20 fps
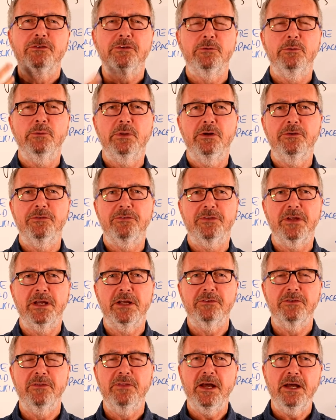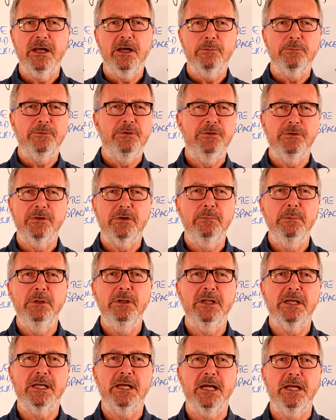and all those things, and that helps you to
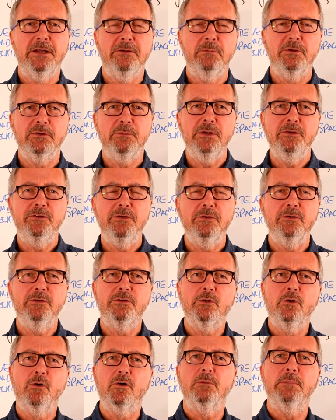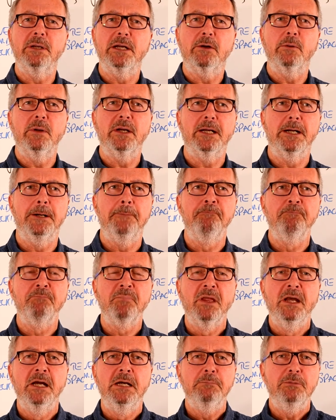communicate, which means you can talk a bit quicker.
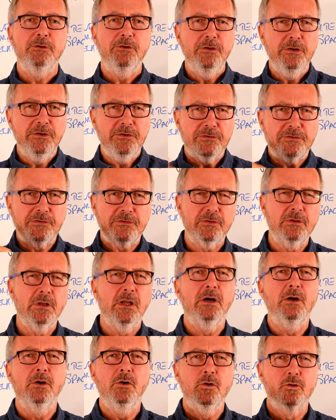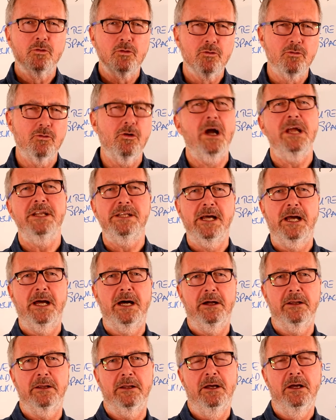But you need to slow right
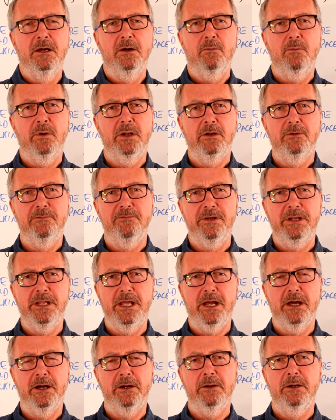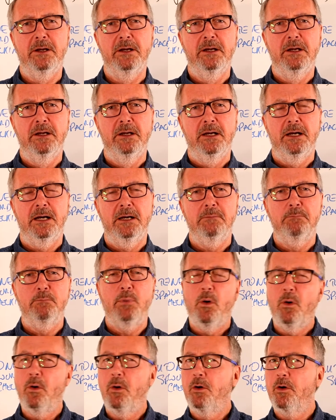down when on video and
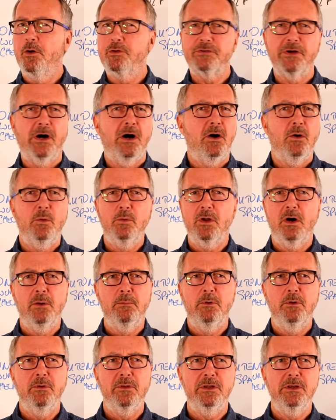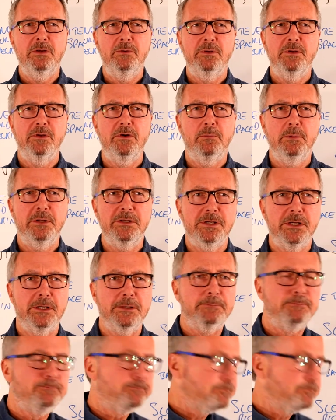pause a whole lot more than you would normally do.